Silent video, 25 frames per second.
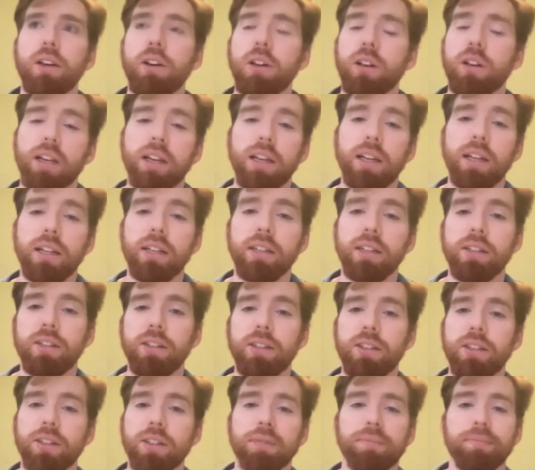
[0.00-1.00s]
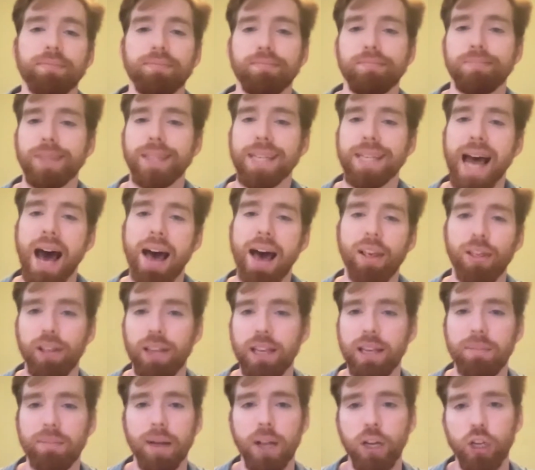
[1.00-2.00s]
is an
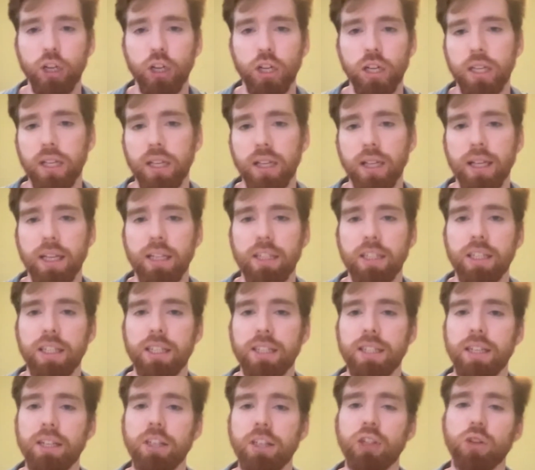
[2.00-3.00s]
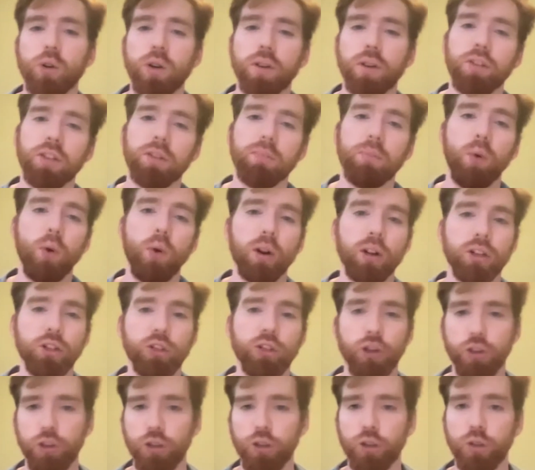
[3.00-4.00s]
athlete mentioned in this? Is this sort of sports
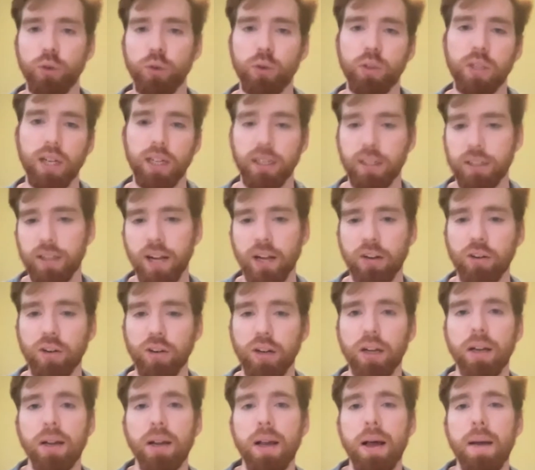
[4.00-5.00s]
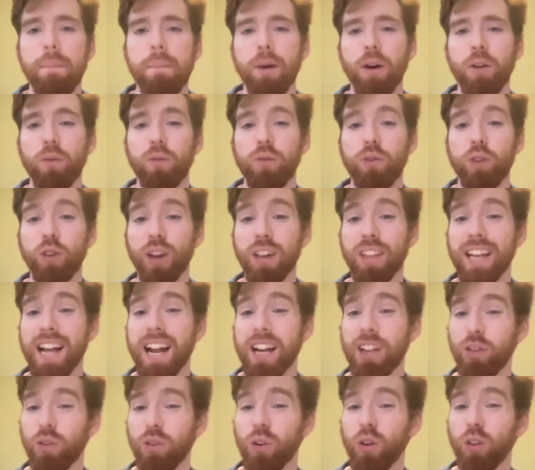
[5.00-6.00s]
or news, et cetera? But if you look at the
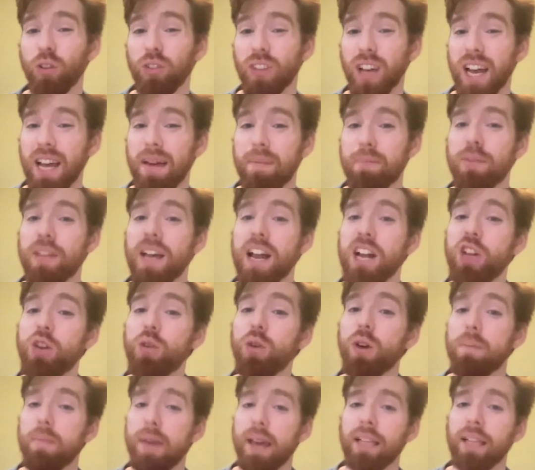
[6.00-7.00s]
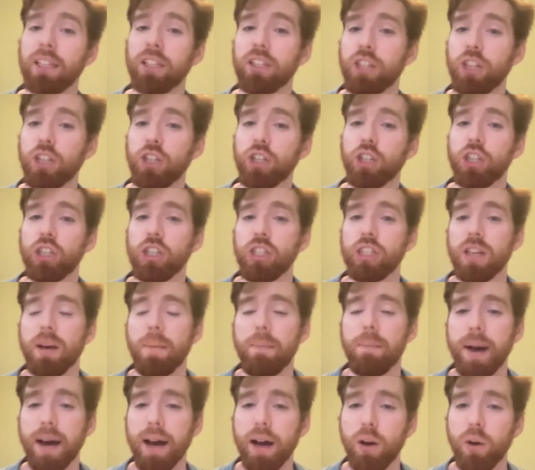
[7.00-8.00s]
editorial type, then you can make decisions
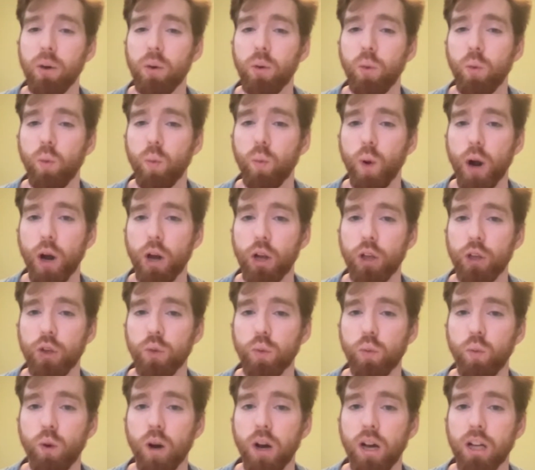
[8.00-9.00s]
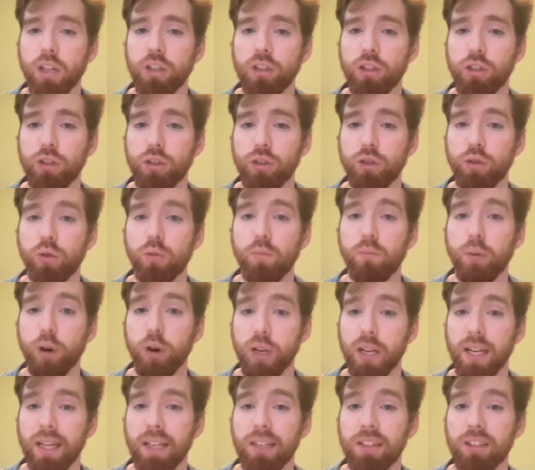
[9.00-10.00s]
about where you want to
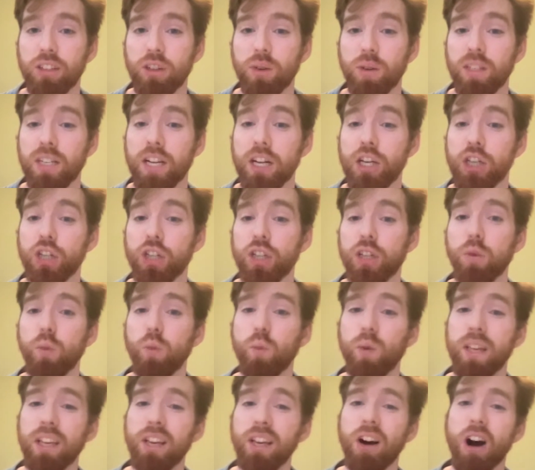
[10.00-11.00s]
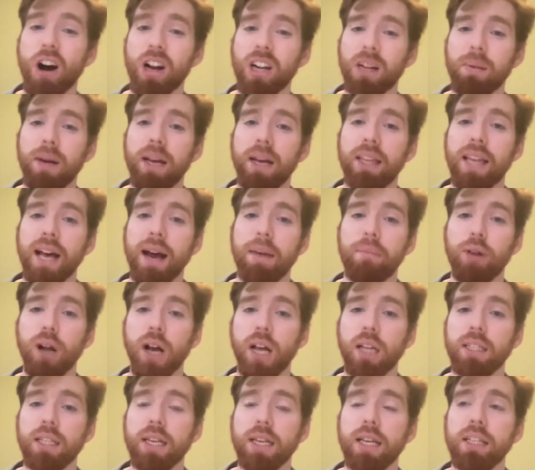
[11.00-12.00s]
put it. So essentially, we automate that
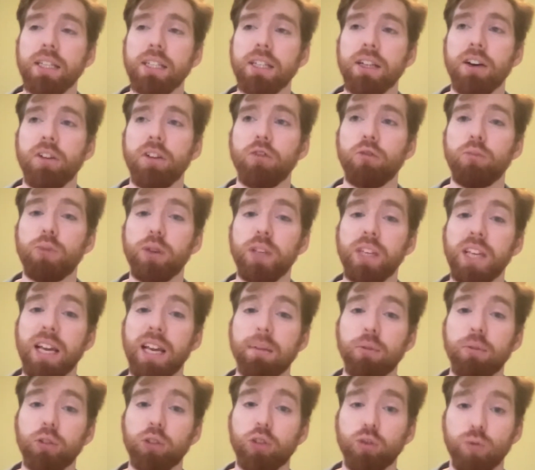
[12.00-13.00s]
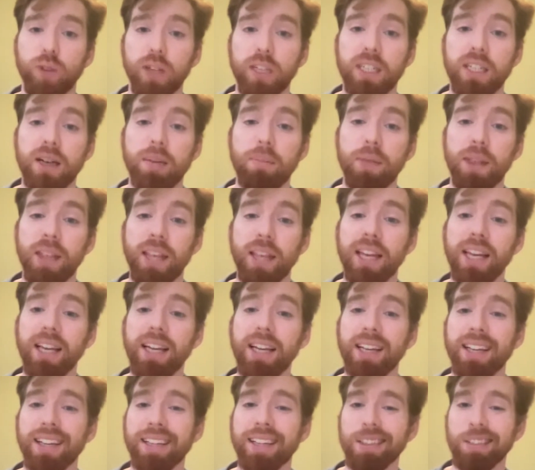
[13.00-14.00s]
process of being able to read
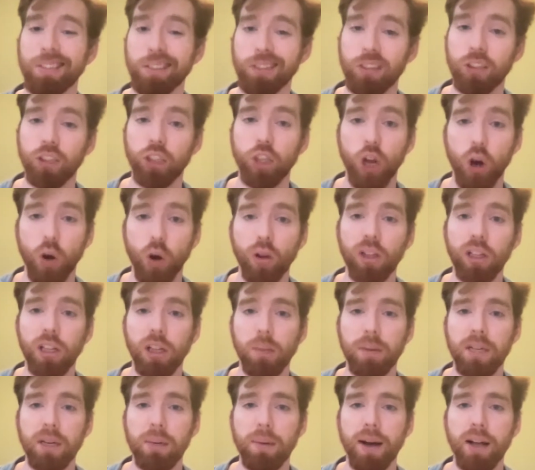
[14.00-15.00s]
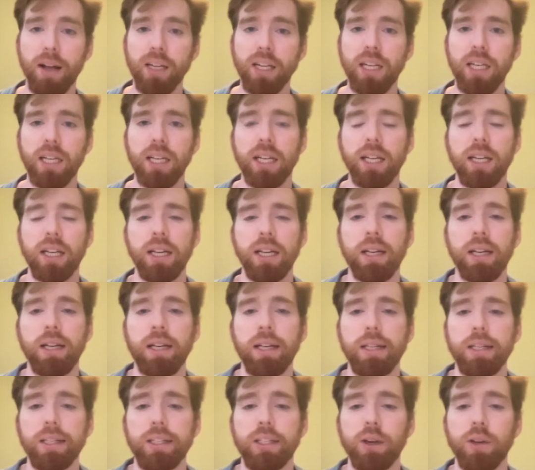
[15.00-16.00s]
something and know a little bit about it,
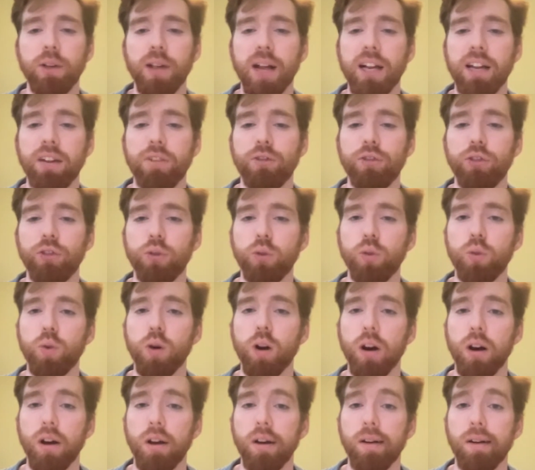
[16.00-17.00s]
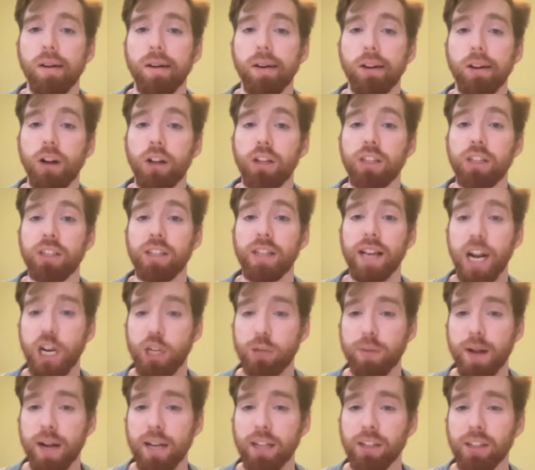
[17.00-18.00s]
so that if you are an audience
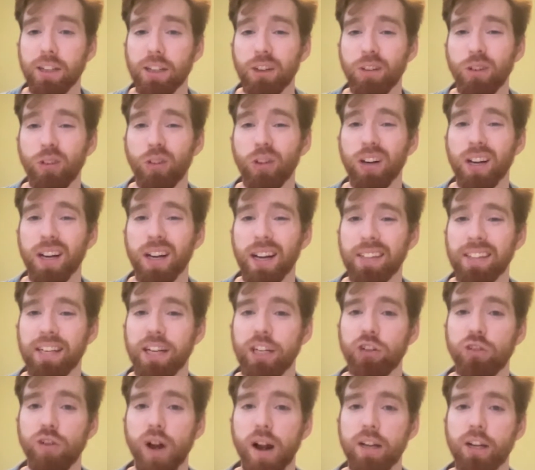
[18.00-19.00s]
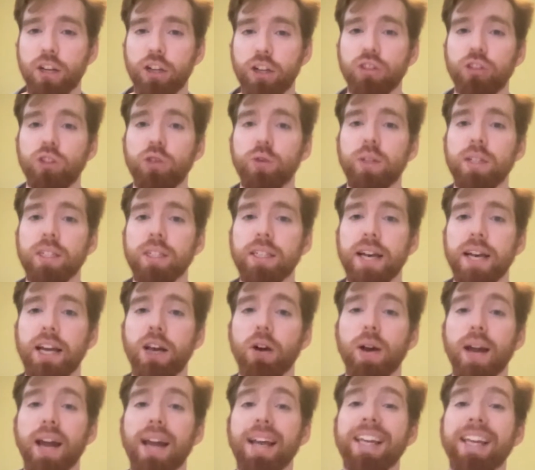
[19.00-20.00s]
engagement editor or a content strategist, you can say,
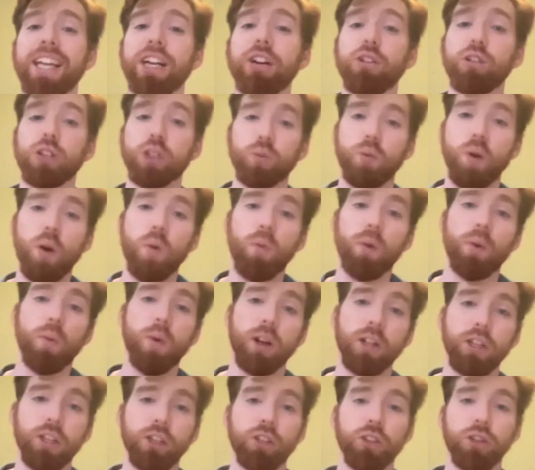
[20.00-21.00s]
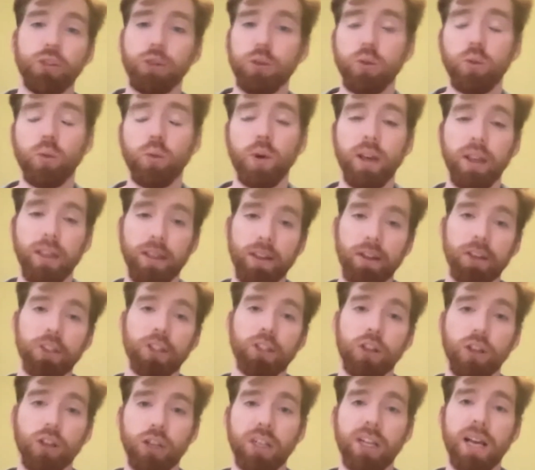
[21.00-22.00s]
okay, here is what we want to do with a
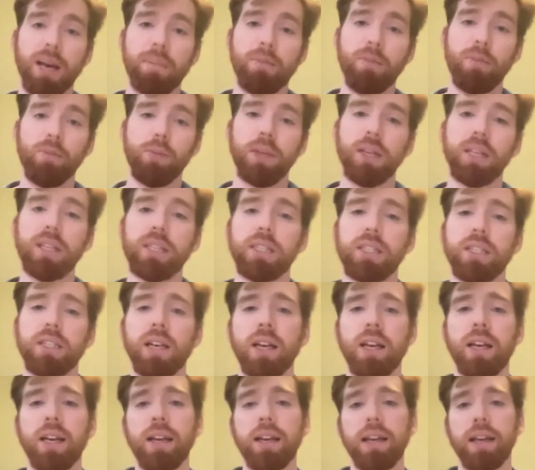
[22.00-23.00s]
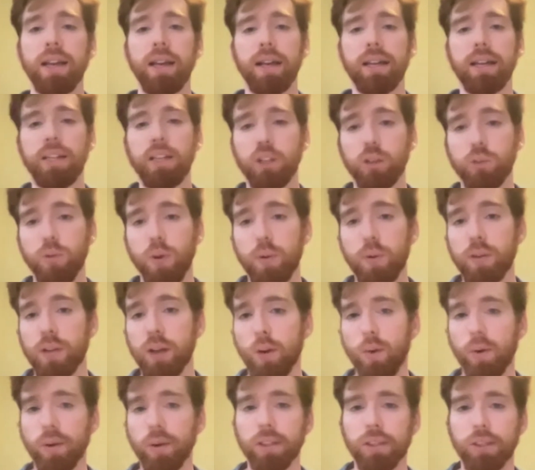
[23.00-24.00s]
certain type of piece, and here's what we
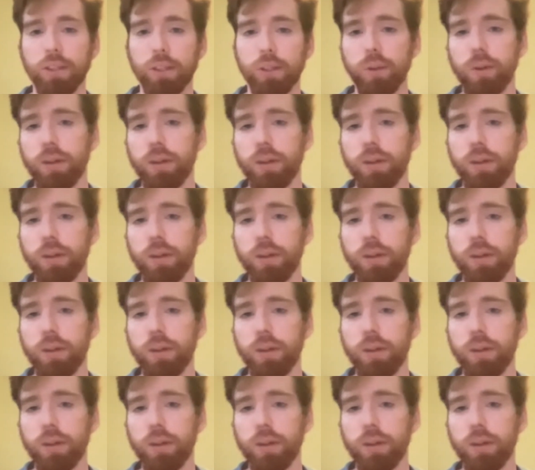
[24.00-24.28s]
don't want to do.